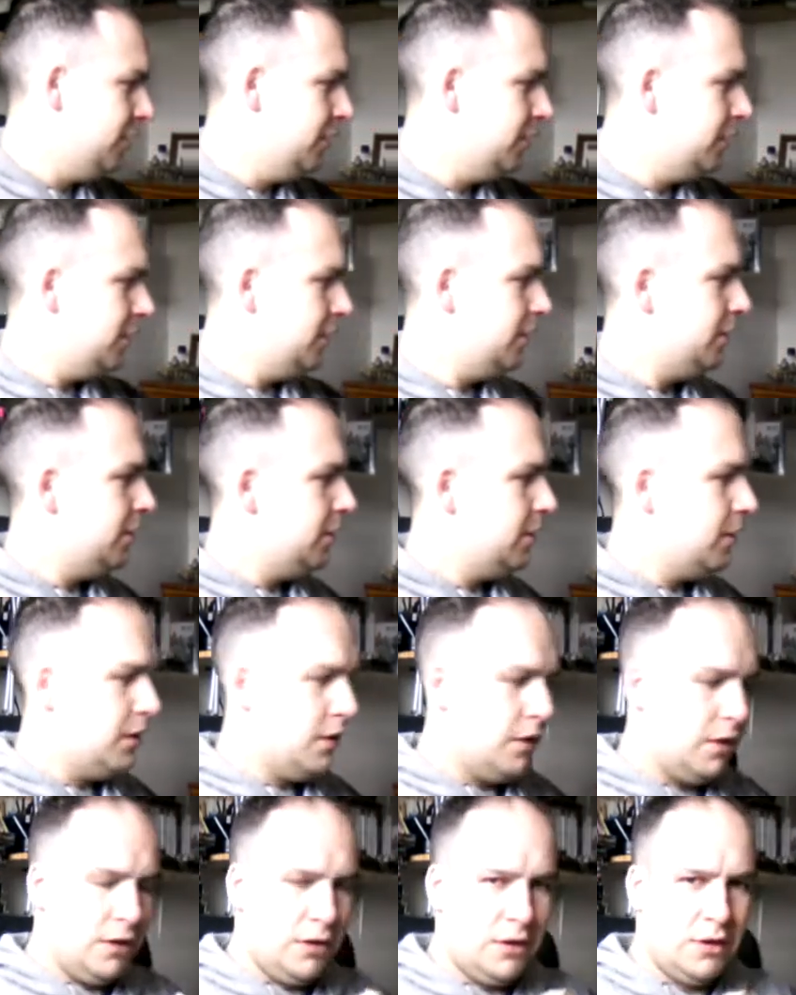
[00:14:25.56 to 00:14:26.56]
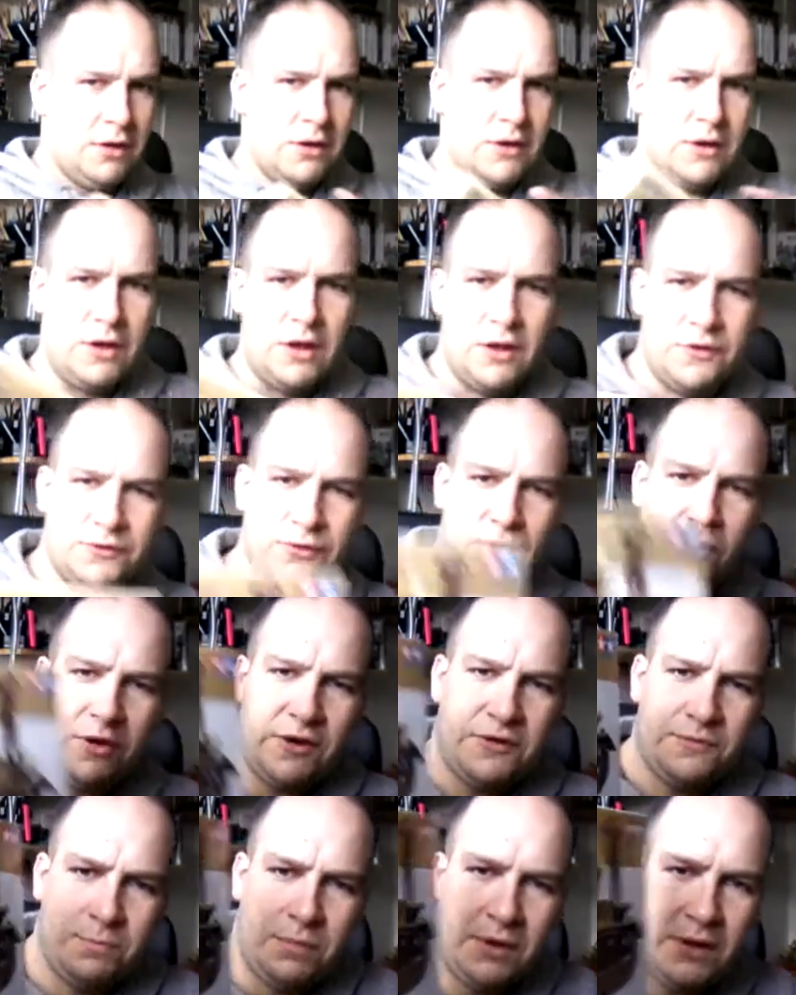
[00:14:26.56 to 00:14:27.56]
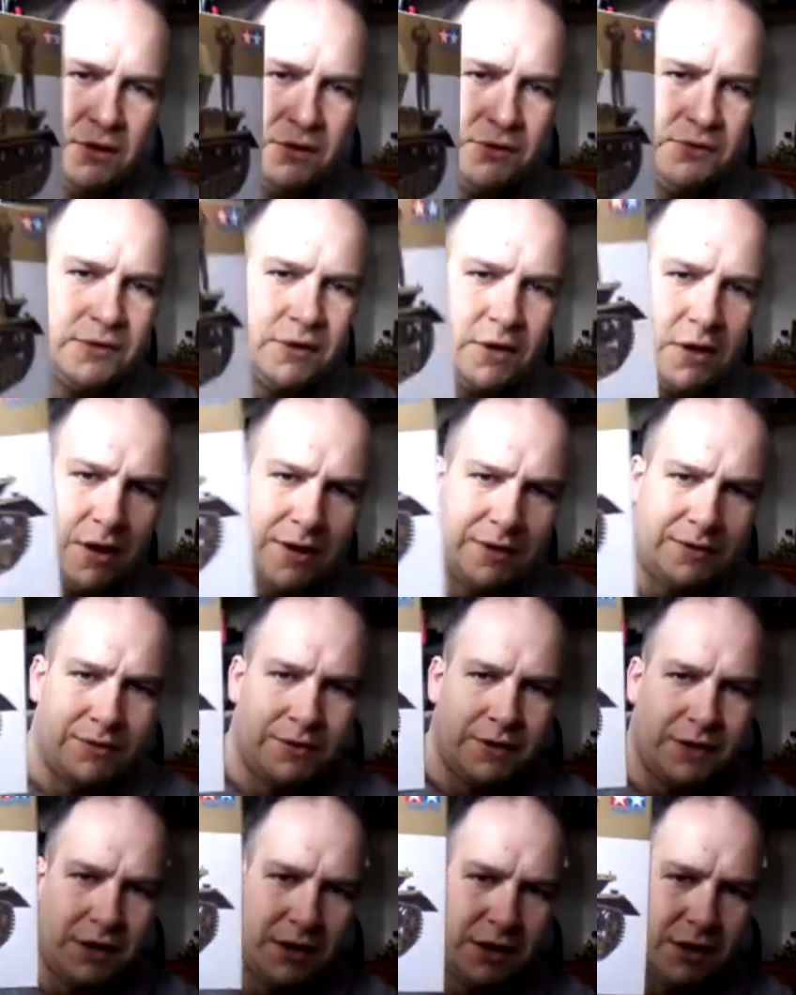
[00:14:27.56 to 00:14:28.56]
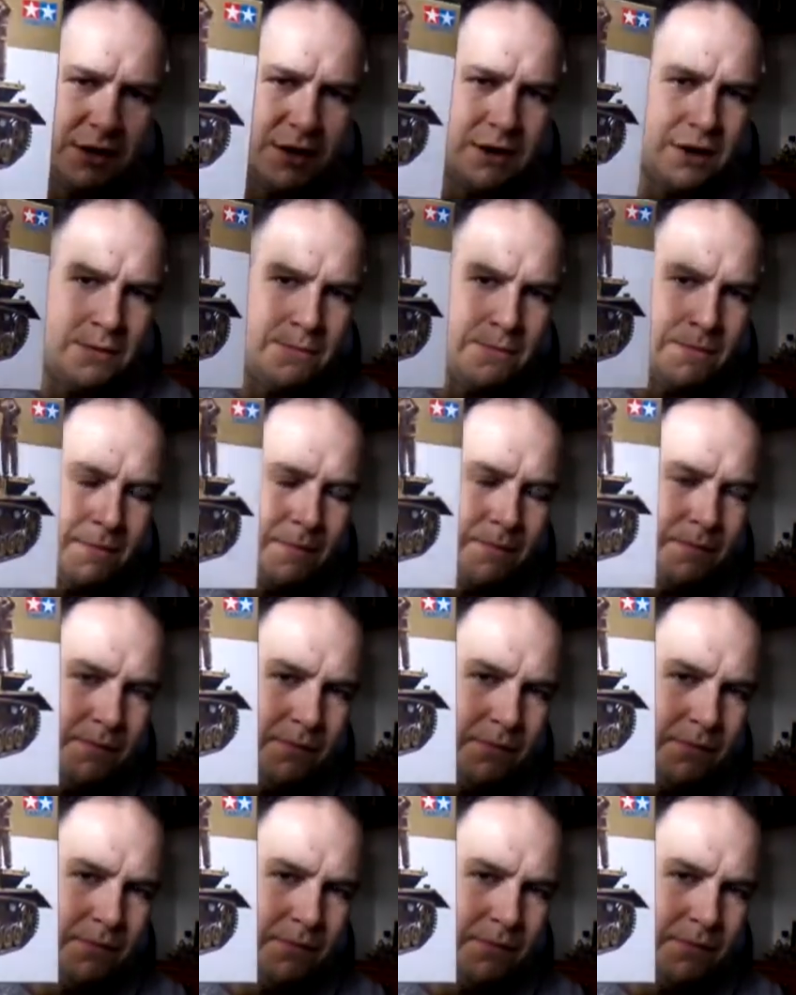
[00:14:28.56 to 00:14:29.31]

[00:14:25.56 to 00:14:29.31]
I saw this build on the